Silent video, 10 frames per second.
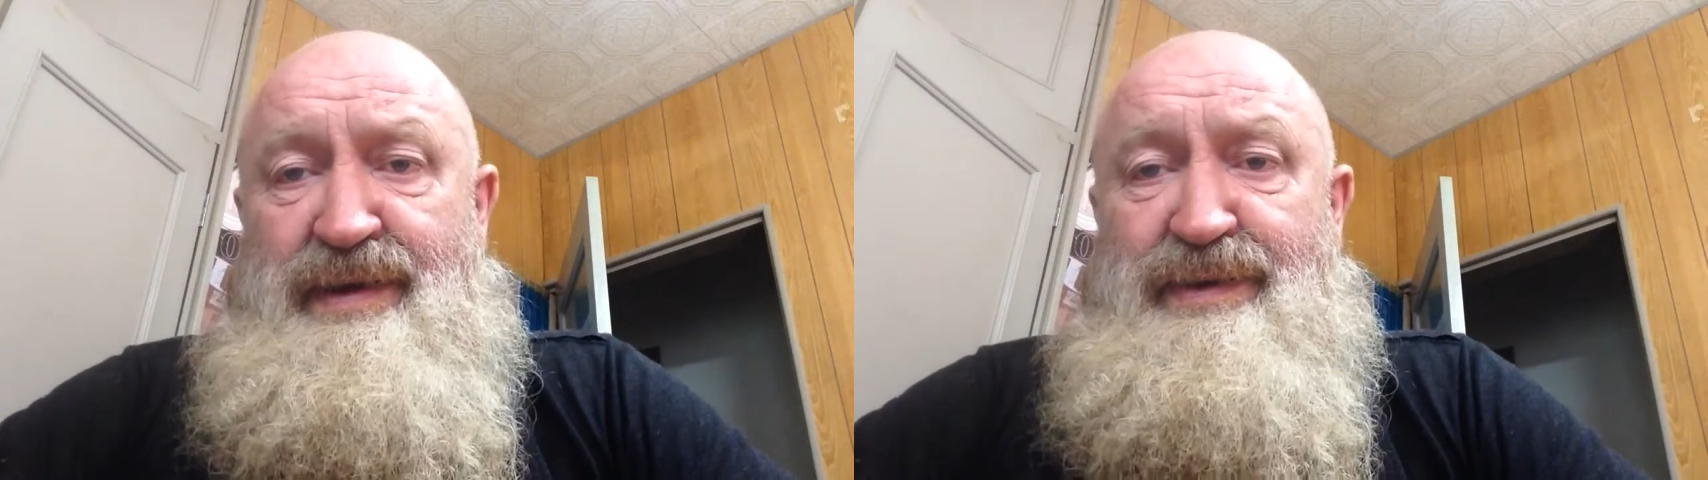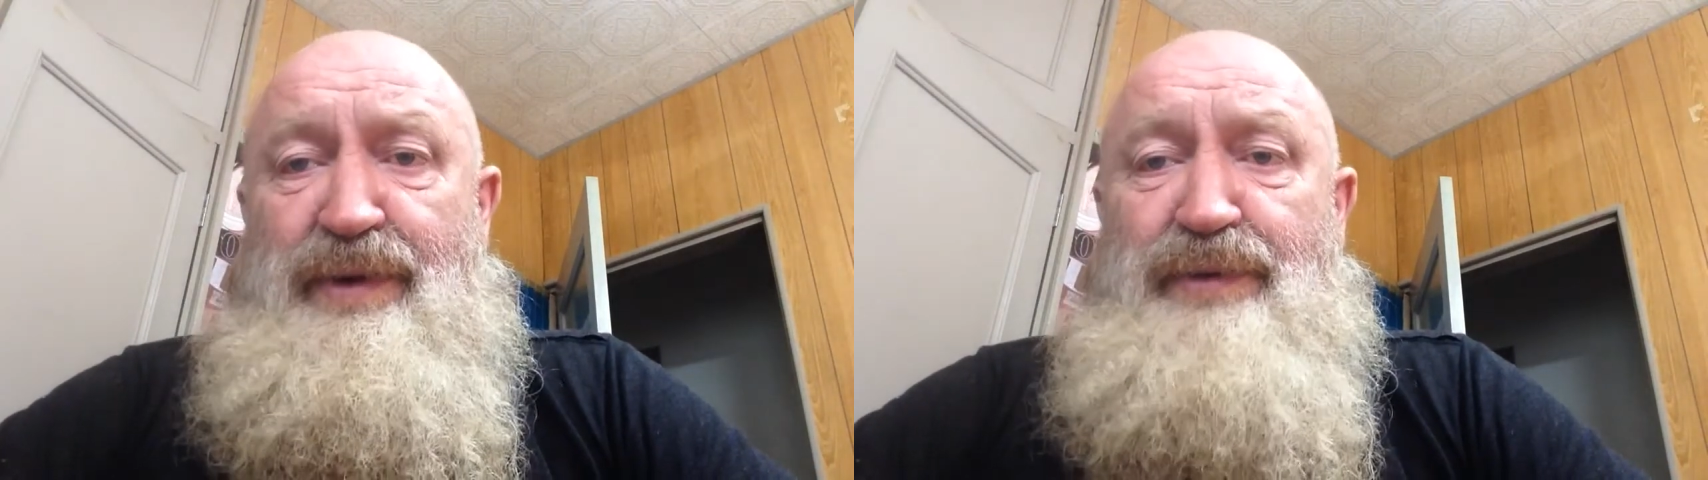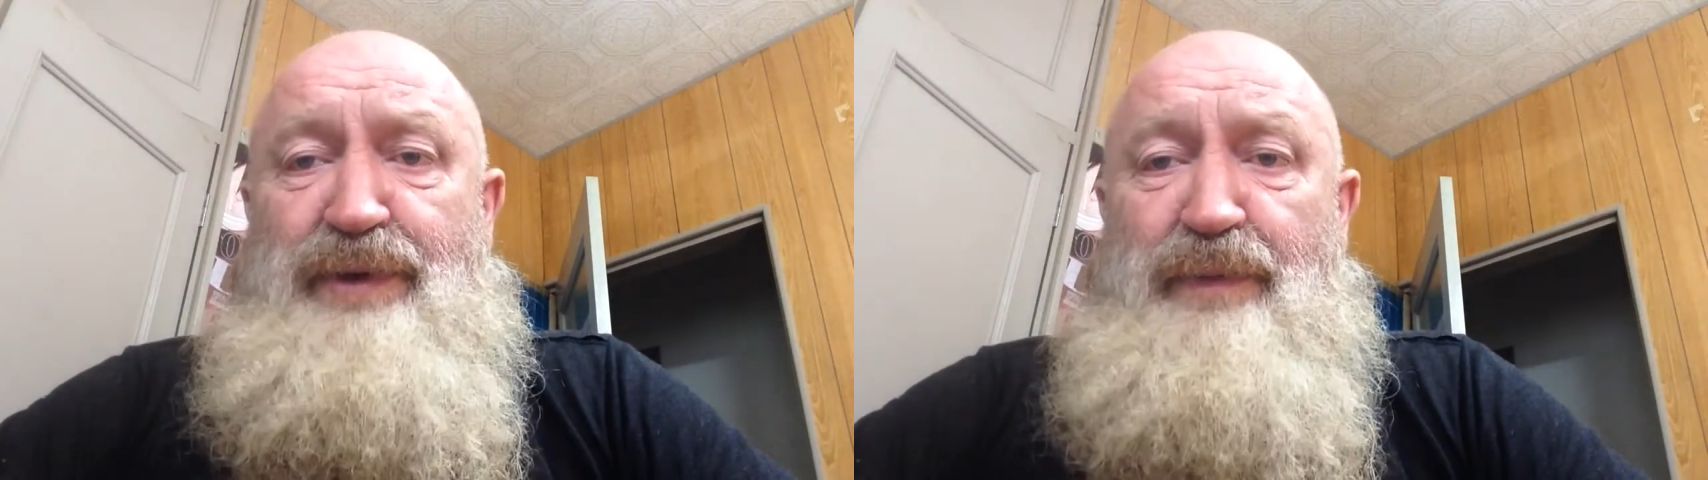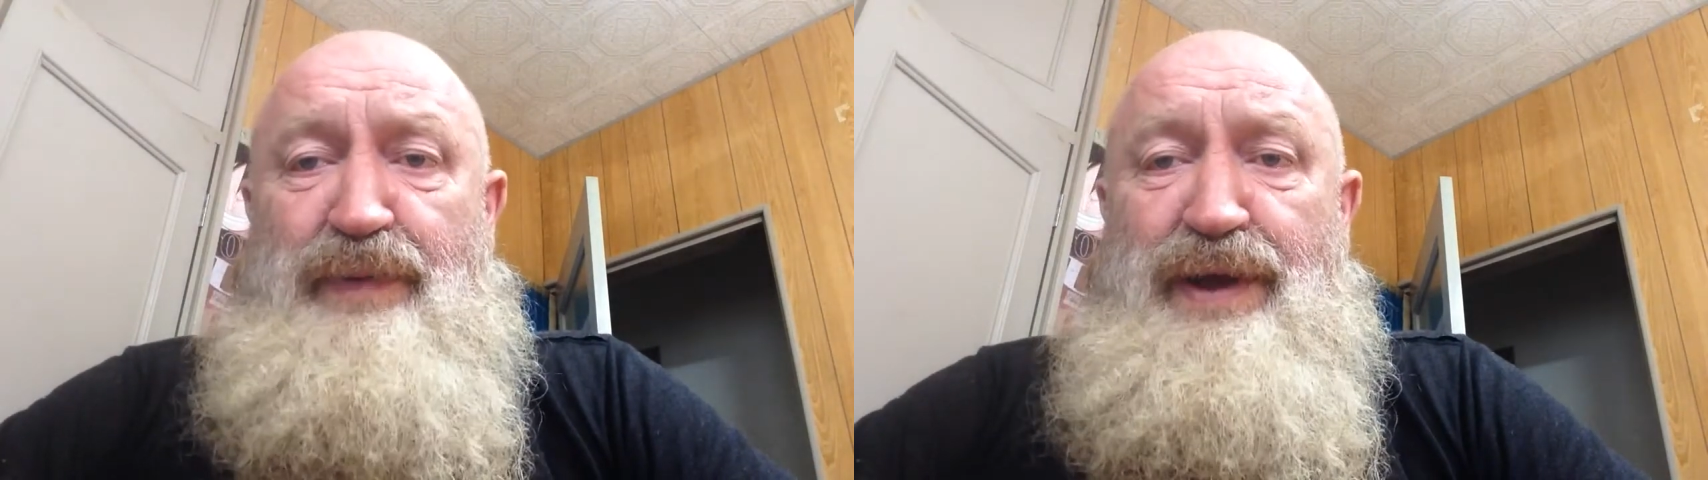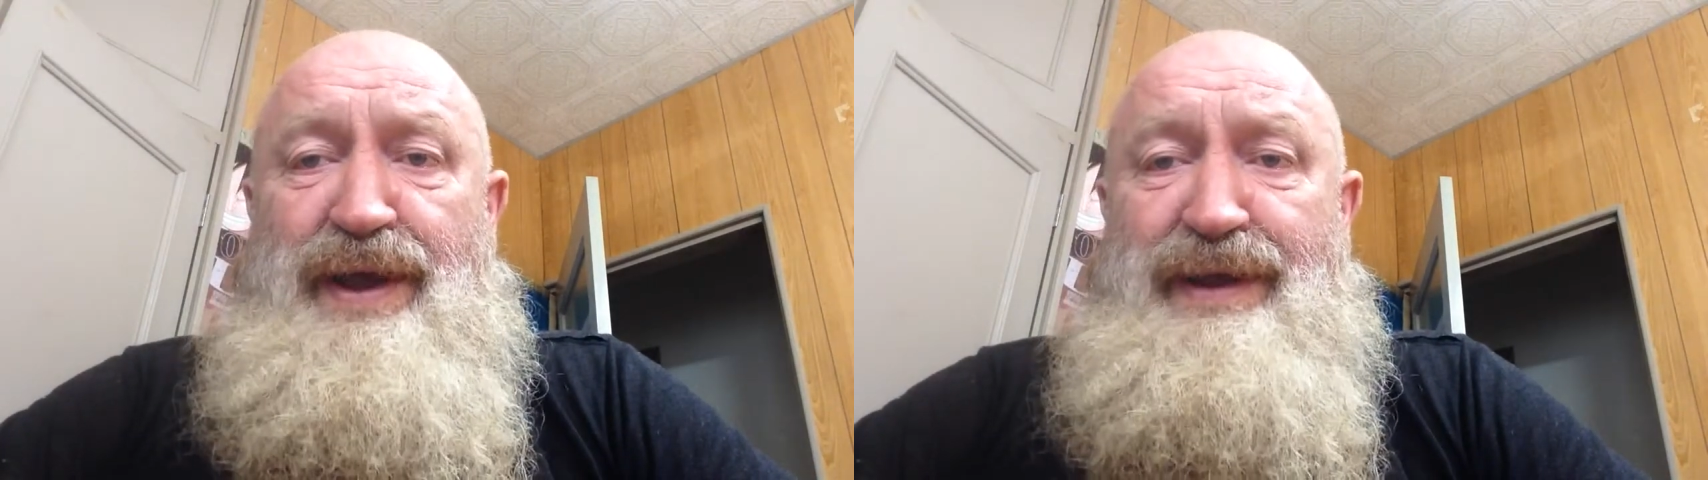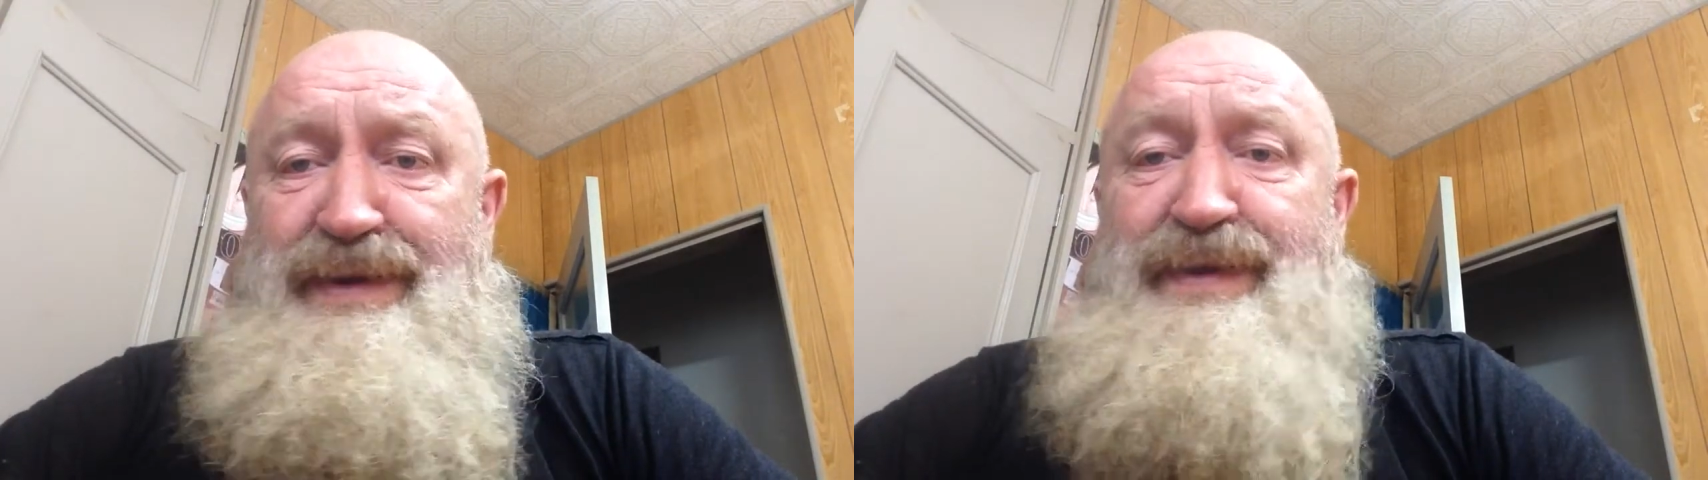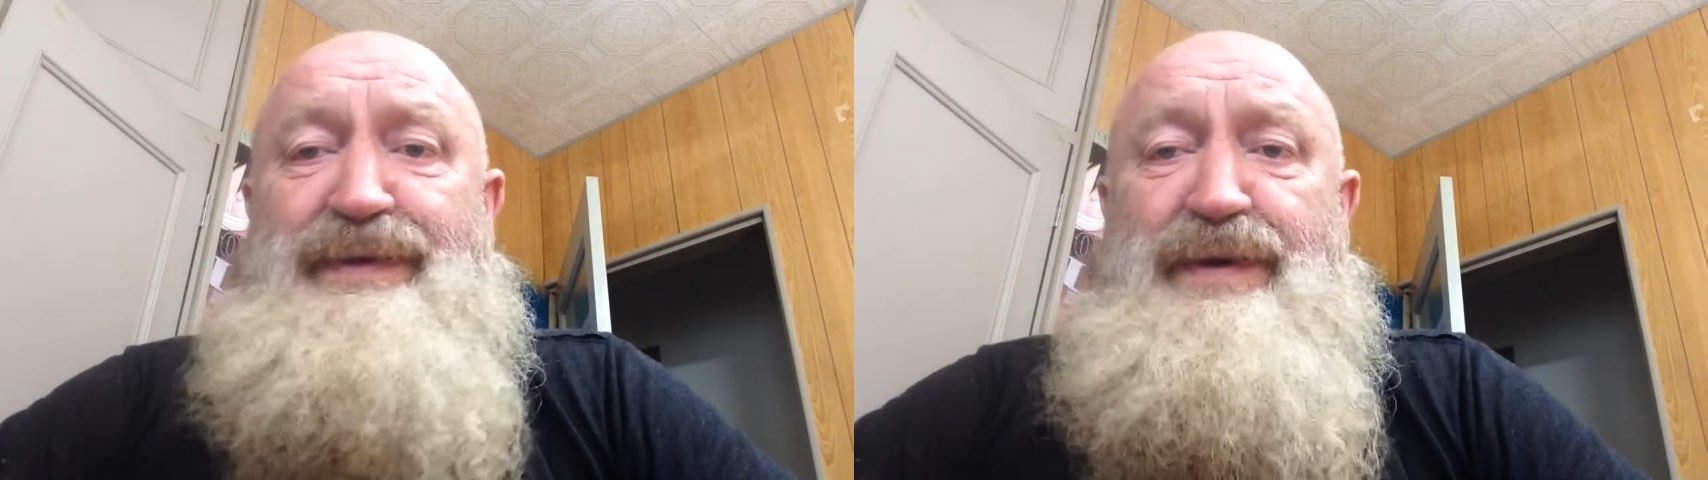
Don't complain